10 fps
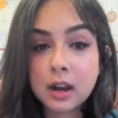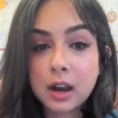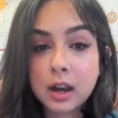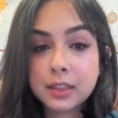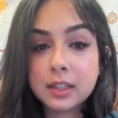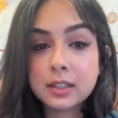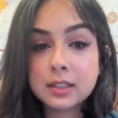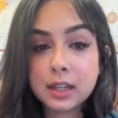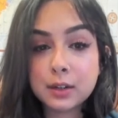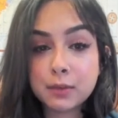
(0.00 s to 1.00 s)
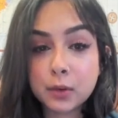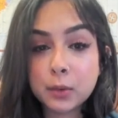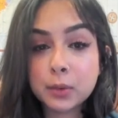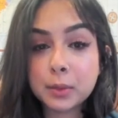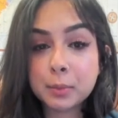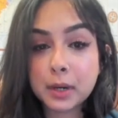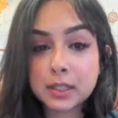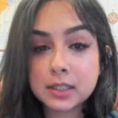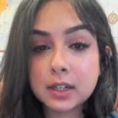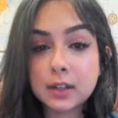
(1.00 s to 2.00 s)
Arthur Deneveau, the
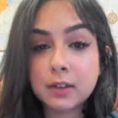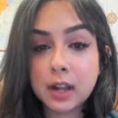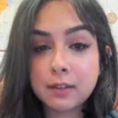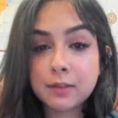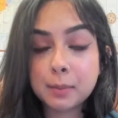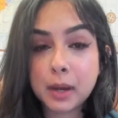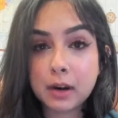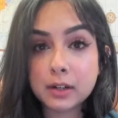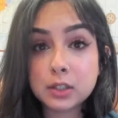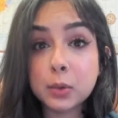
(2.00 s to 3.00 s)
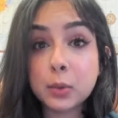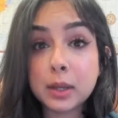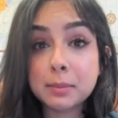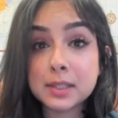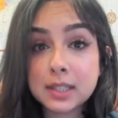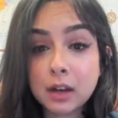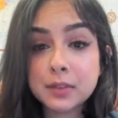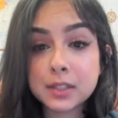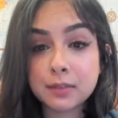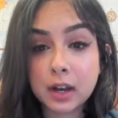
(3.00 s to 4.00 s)
president of Life for Paris, who himself
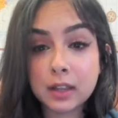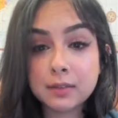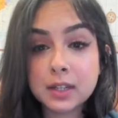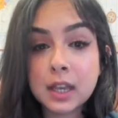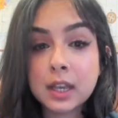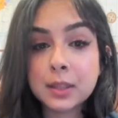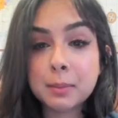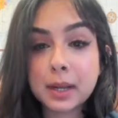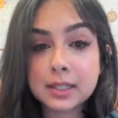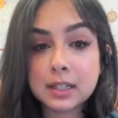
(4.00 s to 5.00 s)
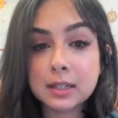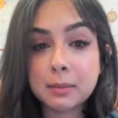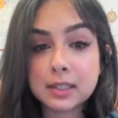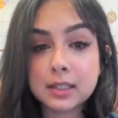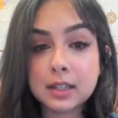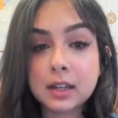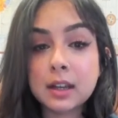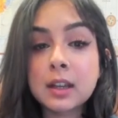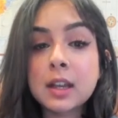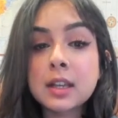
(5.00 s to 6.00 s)
survived the Bataclan massacre,